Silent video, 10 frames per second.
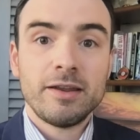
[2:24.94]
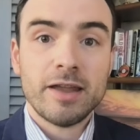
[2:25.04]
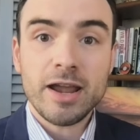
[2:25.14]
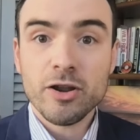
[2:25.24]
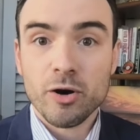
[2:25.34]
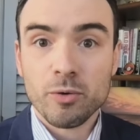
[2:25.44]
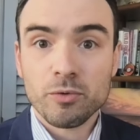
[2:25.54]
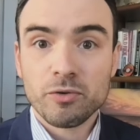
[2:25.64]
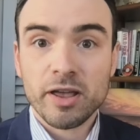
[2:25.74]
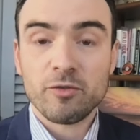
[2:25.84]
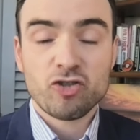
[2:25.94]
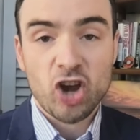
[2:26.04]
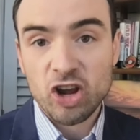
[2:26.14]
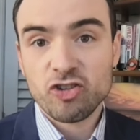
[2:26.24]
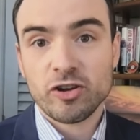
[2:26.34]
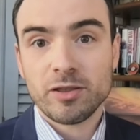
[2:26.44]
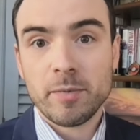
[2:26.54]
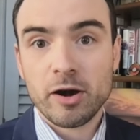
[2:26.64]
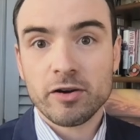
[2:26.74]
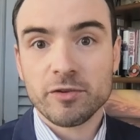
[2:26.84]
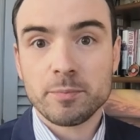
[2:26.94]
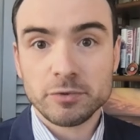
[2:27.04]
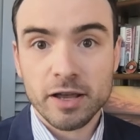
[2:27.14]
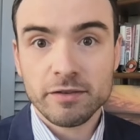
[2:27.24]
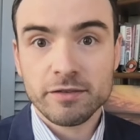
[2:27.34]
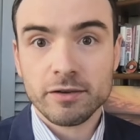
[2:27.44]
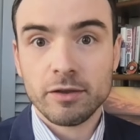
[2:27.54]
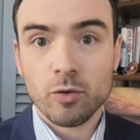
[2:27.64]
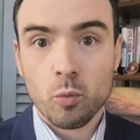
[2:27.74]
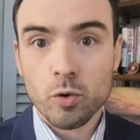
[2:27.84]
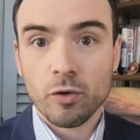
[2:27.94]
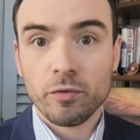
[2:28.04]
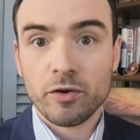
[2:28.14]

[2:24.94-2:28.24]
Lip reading: NATO, kind of changing the America's place in the world.